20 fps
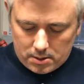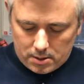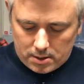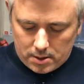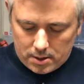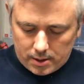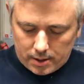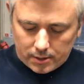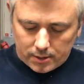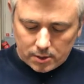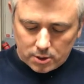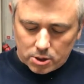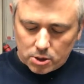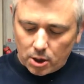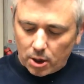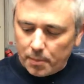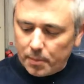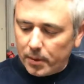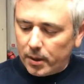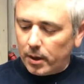you have the
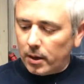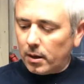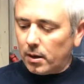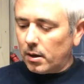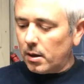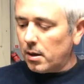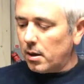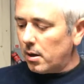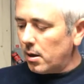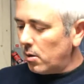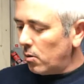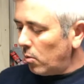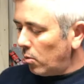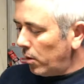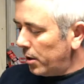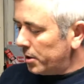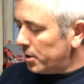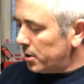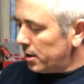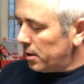sharpening
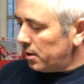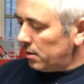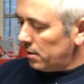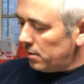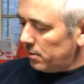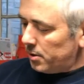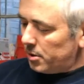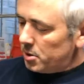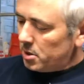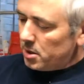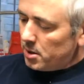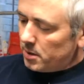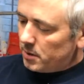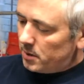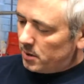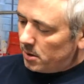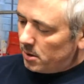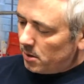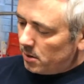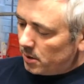widget, which
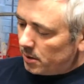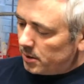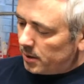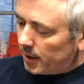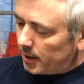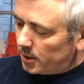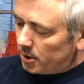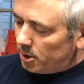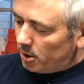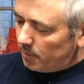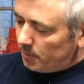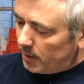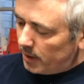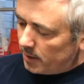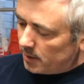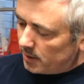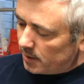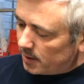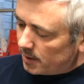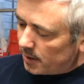looks like two
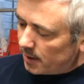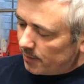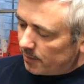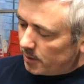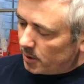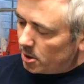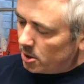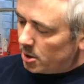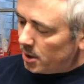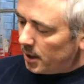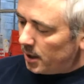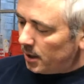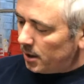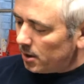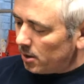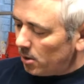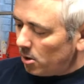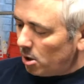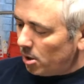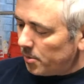pieces of machined
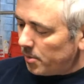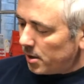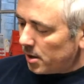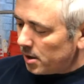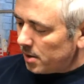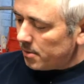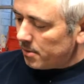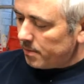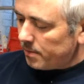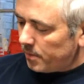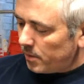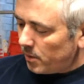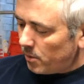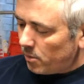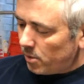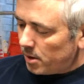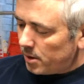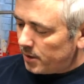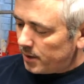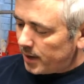aluminum
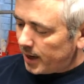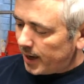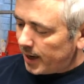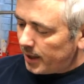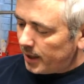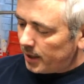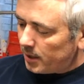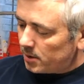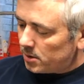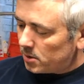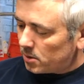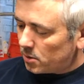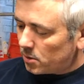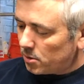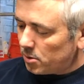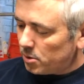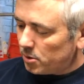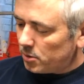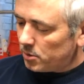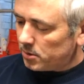with tightening
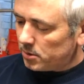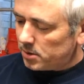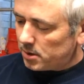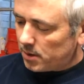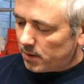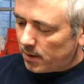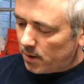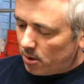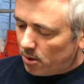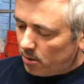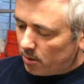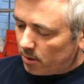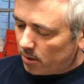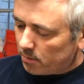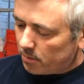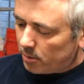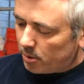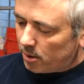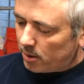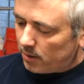screws so that you can
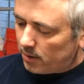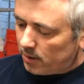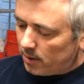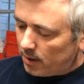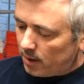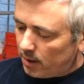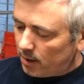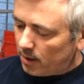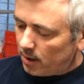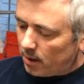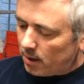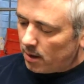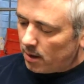put the